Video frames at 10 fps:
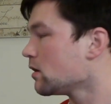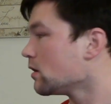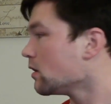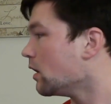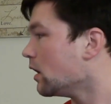
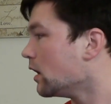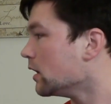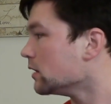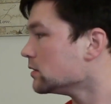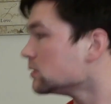A
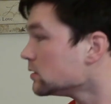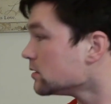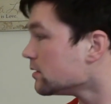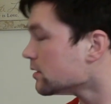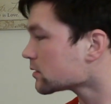
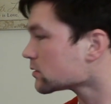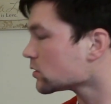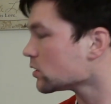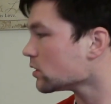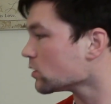
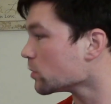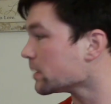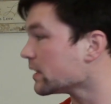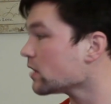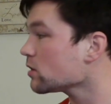little bit
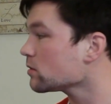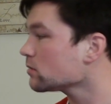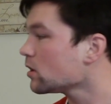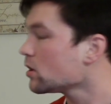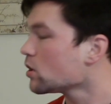later,
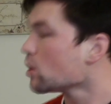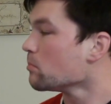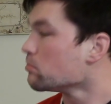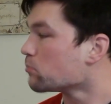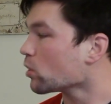
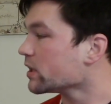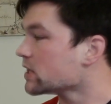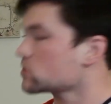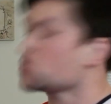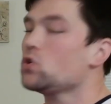Portland
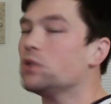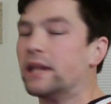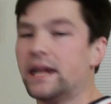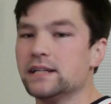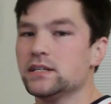gets a goal
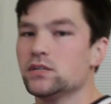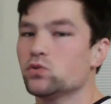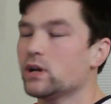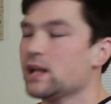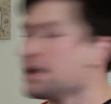at
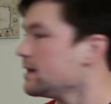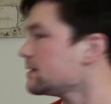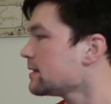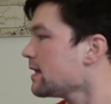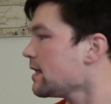18:28.